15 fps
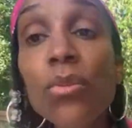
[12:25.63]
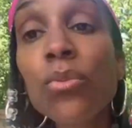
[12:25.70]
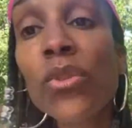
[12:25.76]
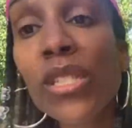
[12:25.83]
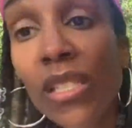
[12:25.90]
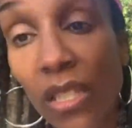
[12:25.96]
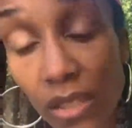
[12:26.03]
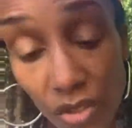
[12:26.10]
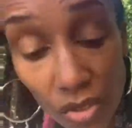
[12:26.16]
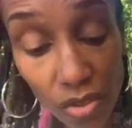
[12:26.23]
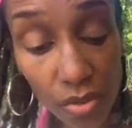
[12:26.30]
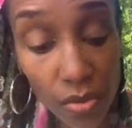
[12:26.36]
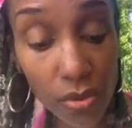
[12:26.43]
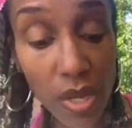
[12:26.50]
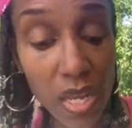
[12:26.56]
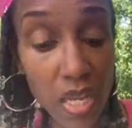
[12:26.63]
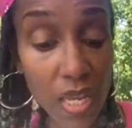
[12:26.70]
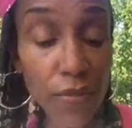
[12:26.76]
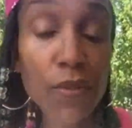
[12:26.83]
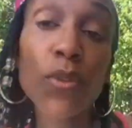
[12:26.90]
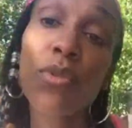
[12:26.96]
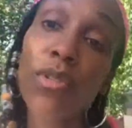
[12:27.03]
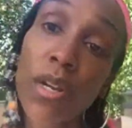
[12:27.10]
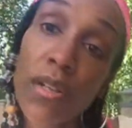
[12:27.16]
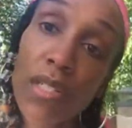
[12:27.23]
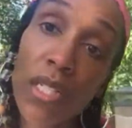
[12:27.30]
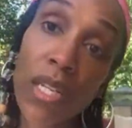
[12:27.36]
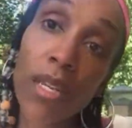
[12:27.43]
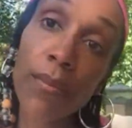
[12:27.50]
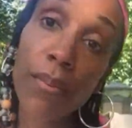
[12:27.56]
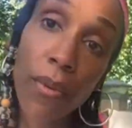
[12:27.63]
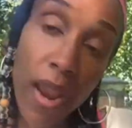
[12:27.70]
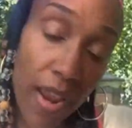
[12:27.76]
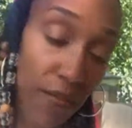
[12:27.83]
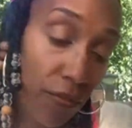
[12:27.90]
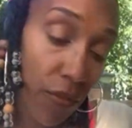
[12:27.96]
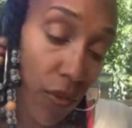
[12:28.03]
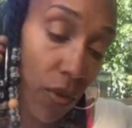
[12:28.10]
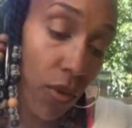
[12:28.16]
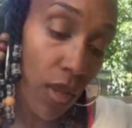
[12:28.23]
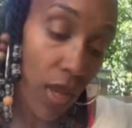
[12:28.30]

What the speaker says: resist you if you start to get prideful,